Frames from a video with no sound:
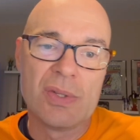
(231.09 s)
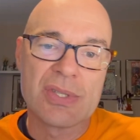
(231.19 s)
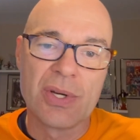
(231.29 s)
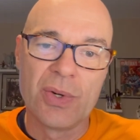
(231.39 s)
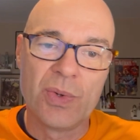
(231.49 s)

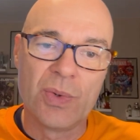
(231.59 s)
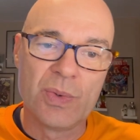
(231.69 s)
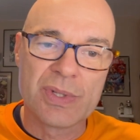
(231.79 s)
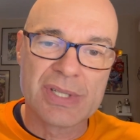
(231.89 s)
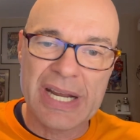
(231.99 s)

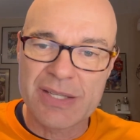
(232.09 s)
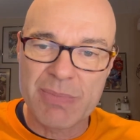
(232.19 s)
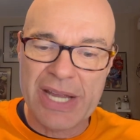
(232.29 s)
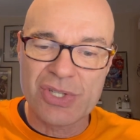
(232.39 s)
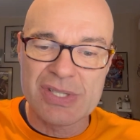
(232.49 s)
So taste
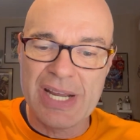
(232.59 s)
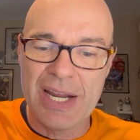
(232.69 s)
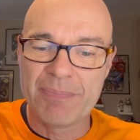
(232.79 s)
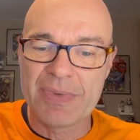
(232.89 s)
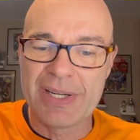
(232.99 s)
matches
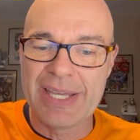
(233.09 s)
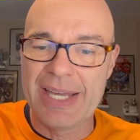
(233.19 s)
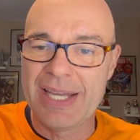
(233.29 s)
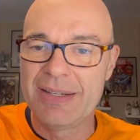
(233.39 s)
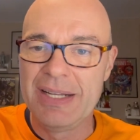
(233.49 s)
name,
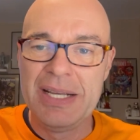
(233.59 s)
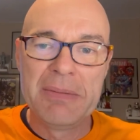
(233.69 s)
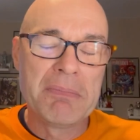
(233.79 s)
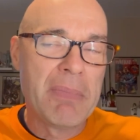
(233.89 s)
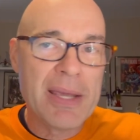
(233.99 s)
again,
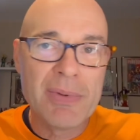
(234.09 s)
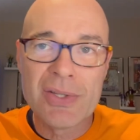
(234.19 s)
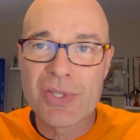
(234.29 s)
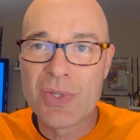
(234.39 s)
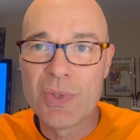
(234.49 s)
maybe a
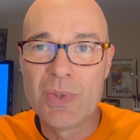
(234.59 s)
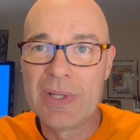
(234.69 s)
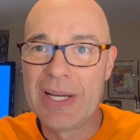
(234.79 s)
2.